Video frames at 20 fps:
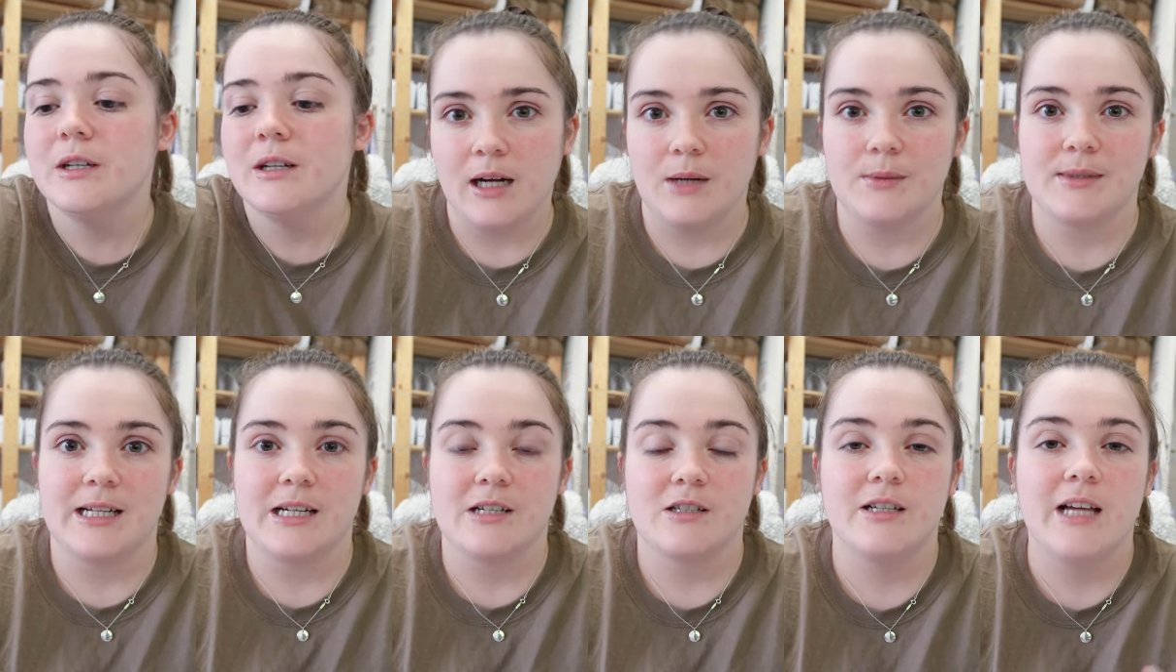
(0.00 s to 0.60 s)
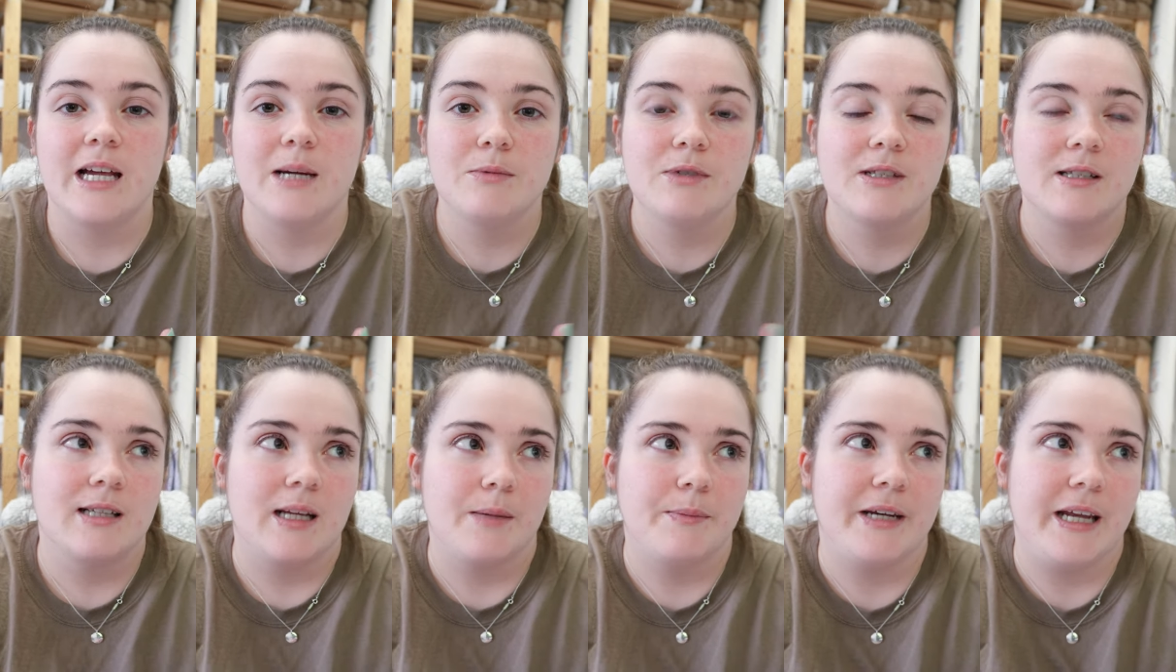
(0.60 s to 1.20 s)
I was actually able
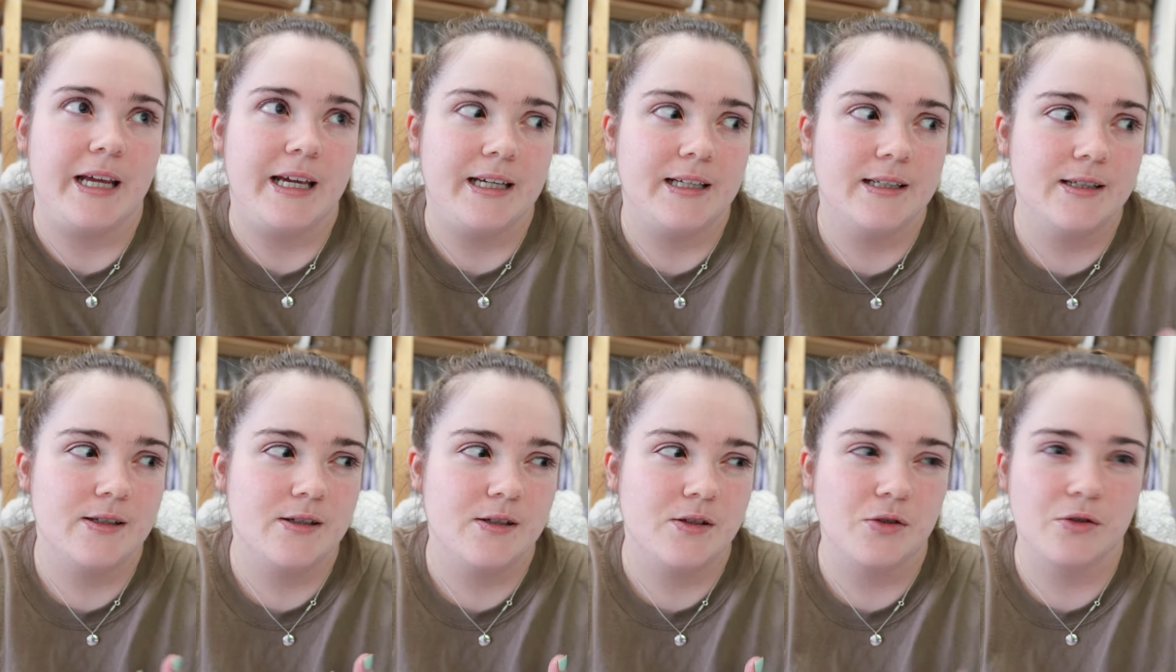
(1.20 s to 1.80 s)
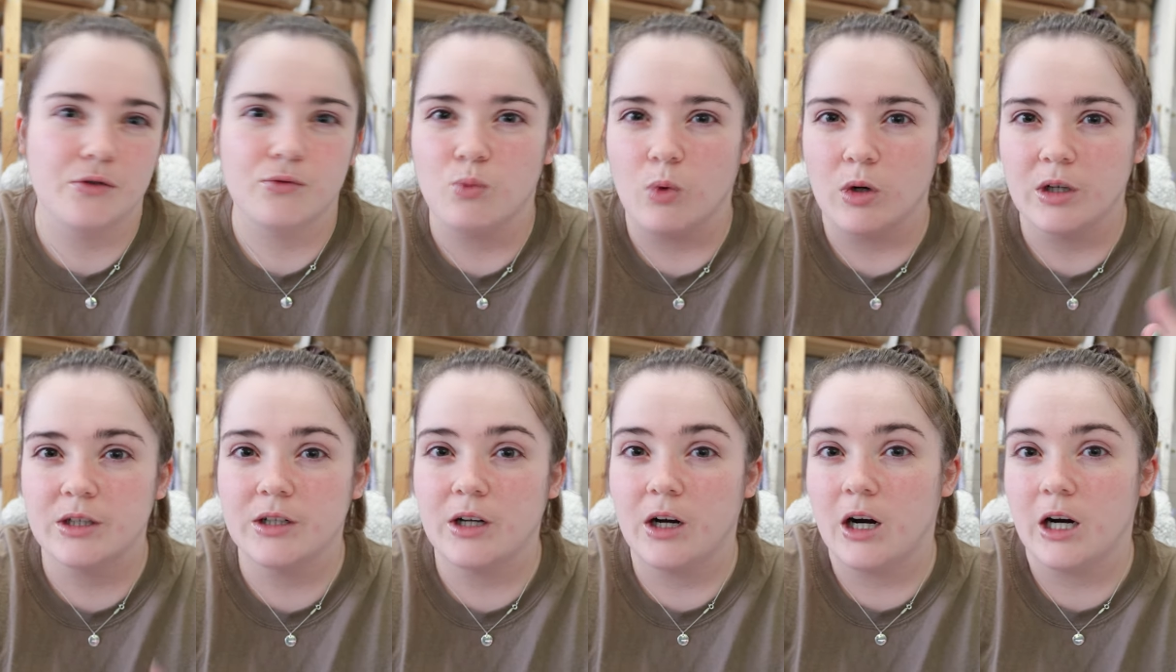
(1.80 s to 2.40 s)
to laminate sort of
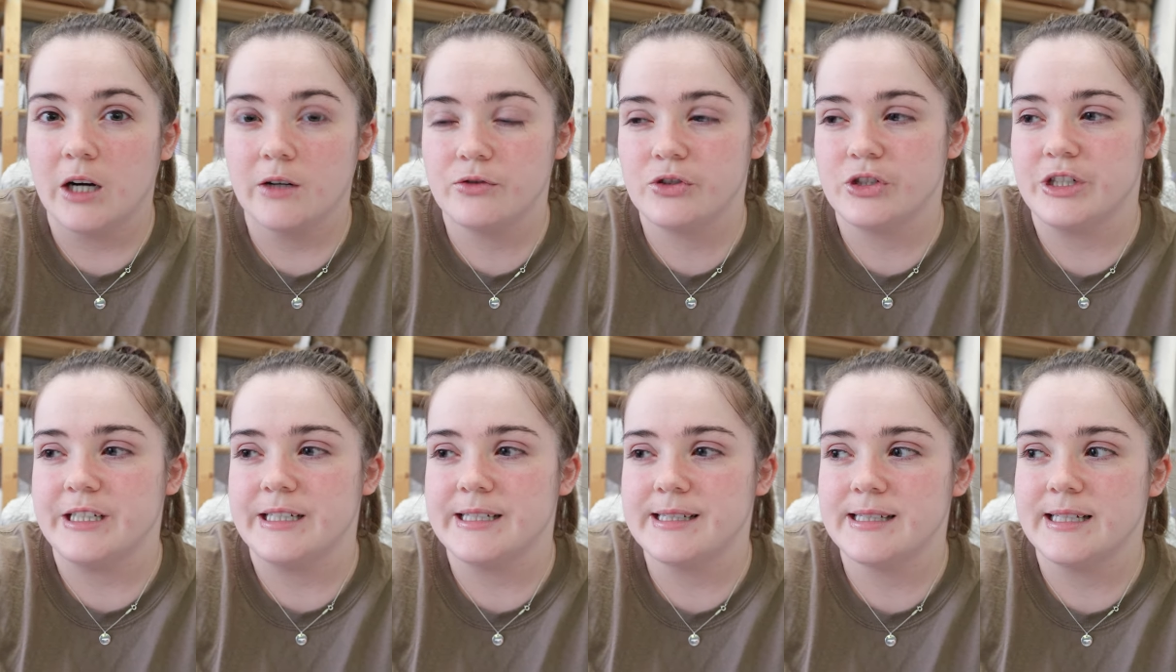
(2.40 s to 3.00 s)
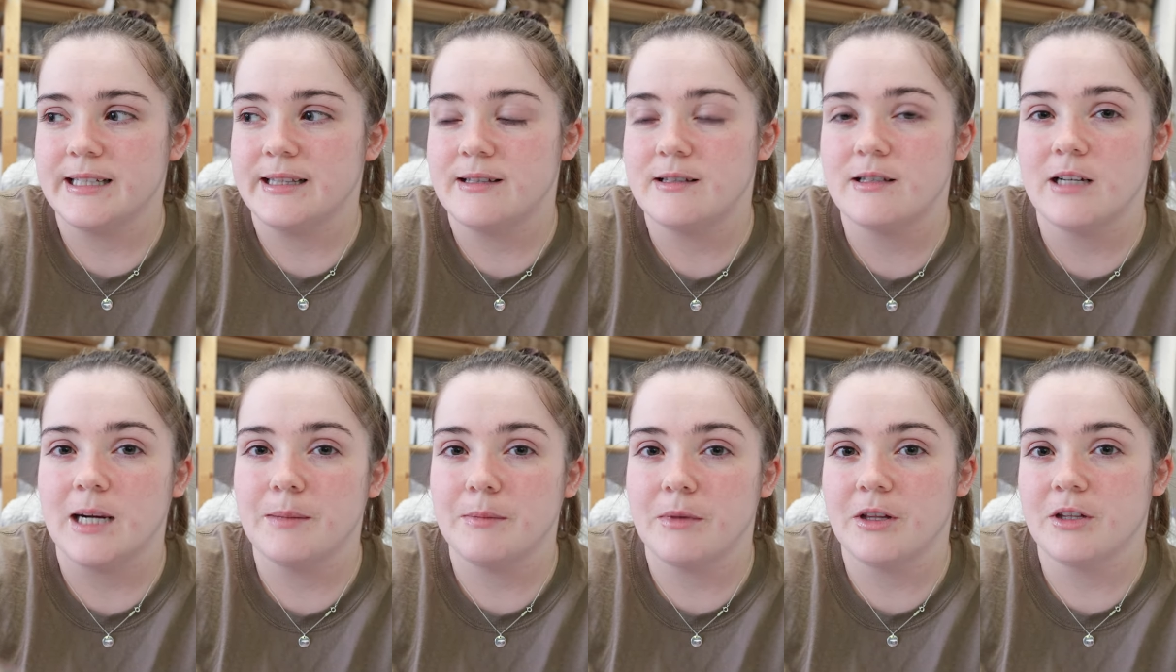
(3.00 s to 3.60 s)
1.5 sheets in the
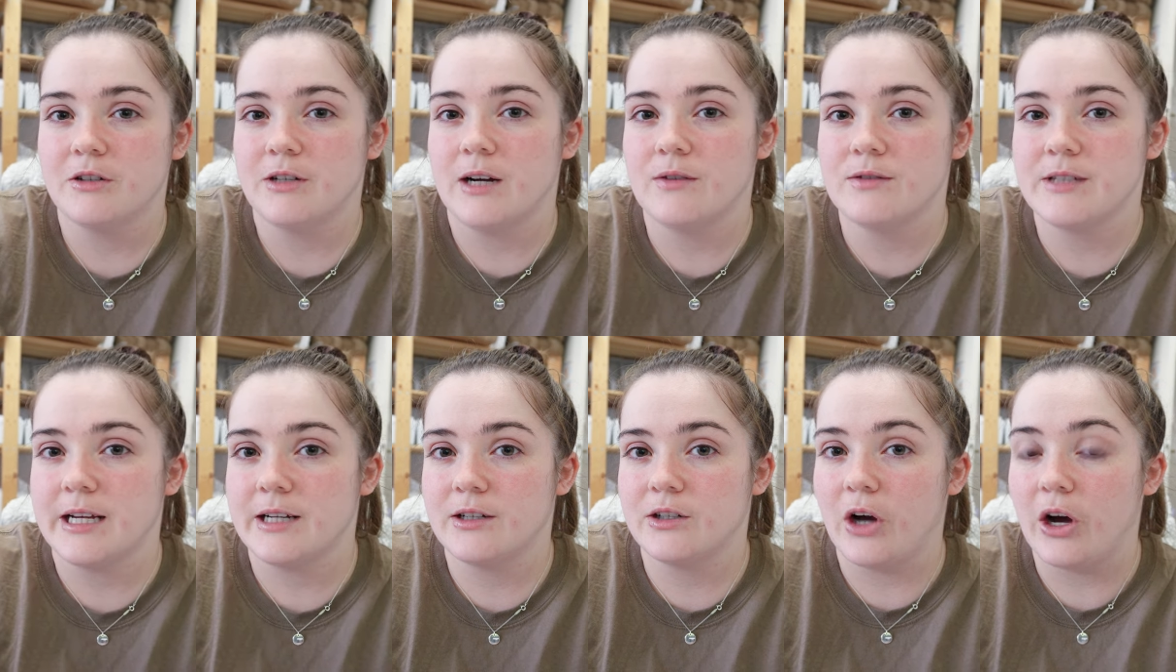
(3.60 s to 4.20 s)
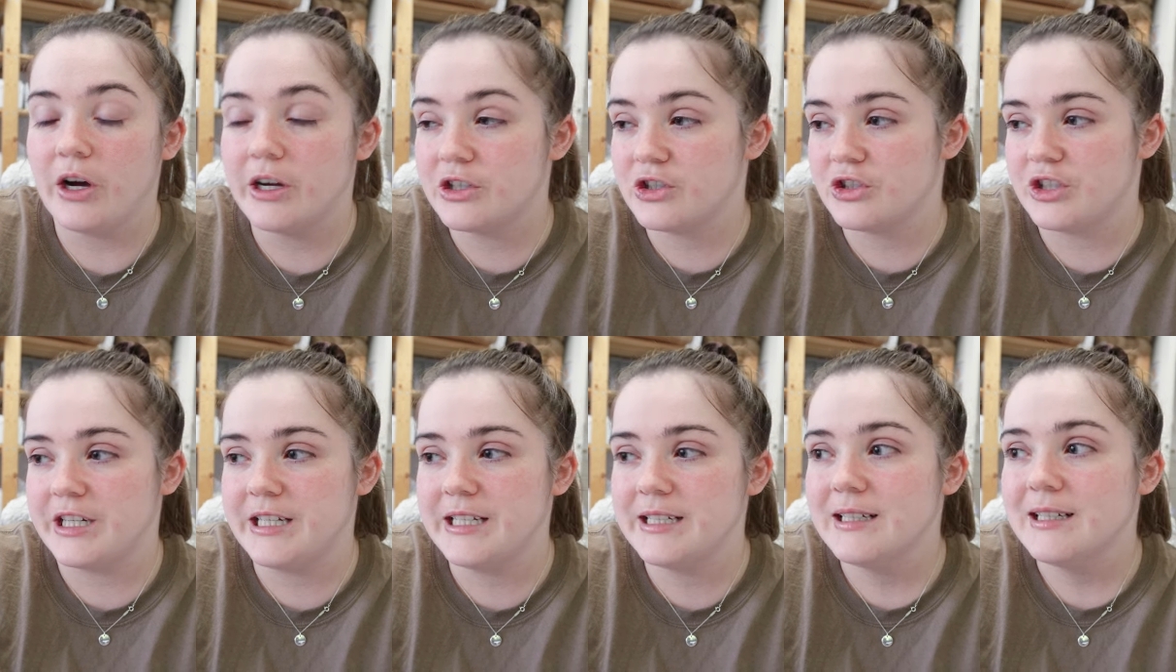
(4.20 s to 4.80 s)
time that the Graphtec cut a
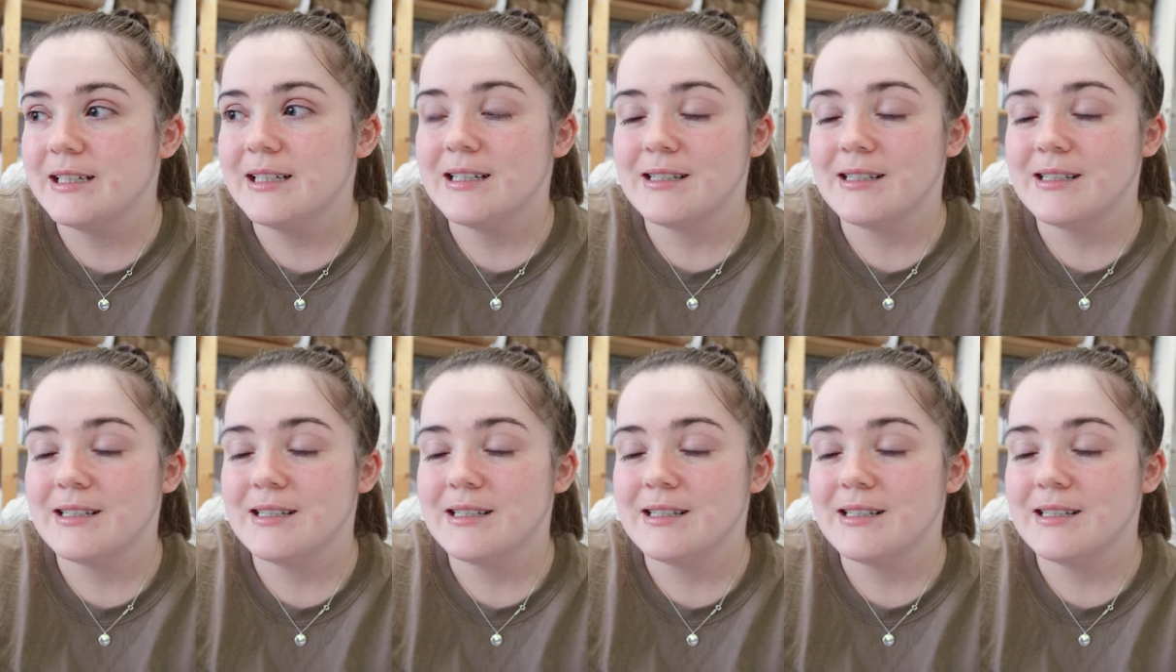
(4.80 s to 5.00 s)
sheet,